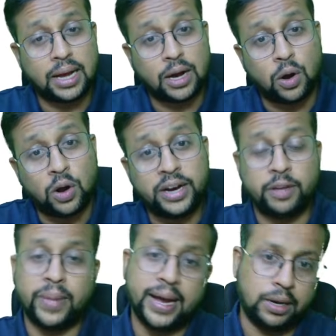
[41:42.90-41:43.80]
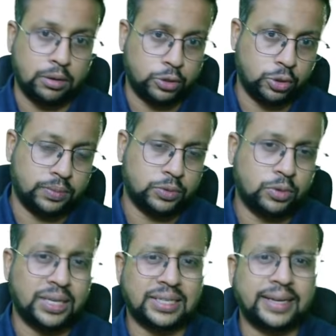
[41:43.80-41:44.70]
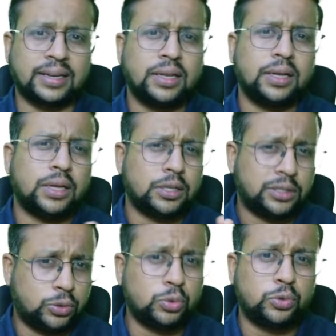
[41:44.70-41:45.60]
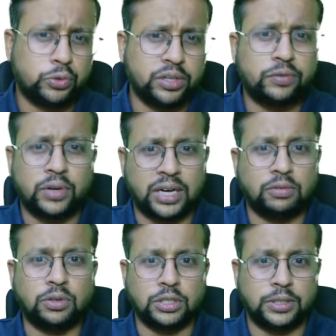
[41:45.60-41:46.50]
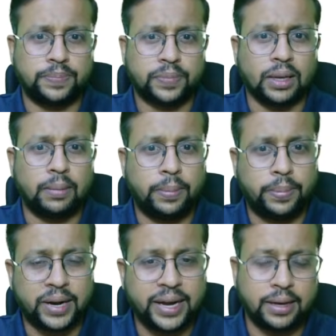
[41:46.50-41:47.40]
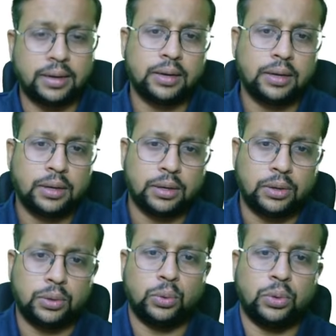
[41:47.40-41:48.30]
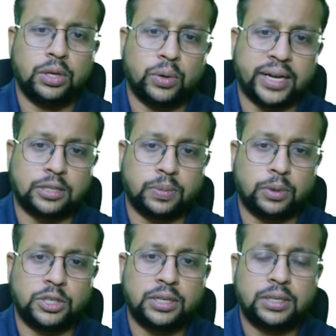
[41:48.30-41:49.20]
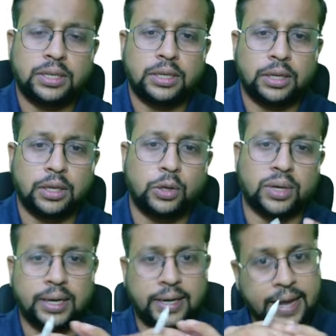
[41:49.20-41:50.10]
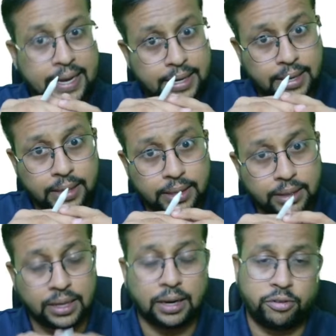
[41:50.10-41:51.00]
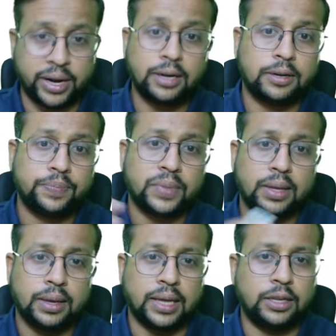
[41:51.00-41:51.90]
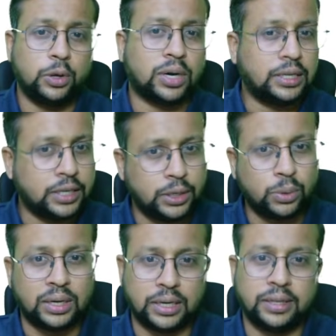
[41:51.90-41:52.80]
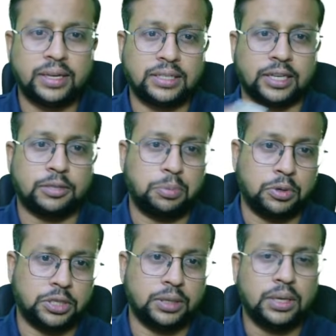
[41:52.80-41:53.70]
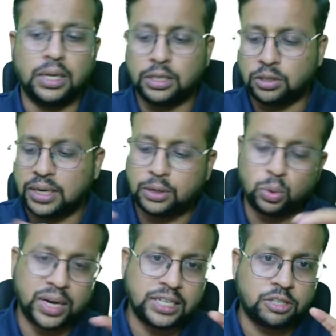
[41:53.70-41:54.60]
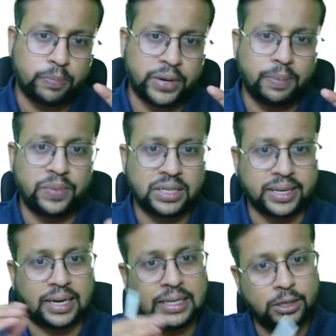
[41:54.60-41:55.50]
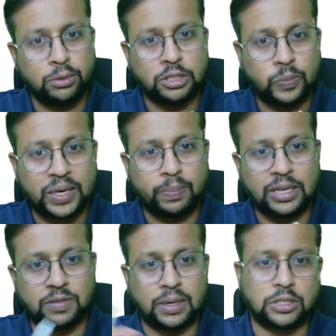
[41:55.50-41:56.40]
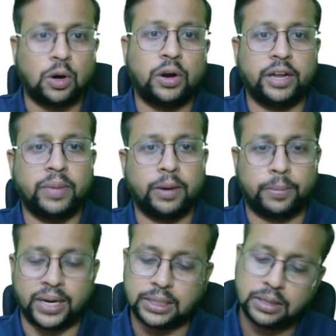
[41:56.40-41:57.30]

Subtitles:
on demand also. So there's like 2 to 24 hours prior to your exposure, you can take the drug and then you continue until there is exposure. So there are two kinds of PrEP. There is a continuous PrEP as well as on-demand PrEP,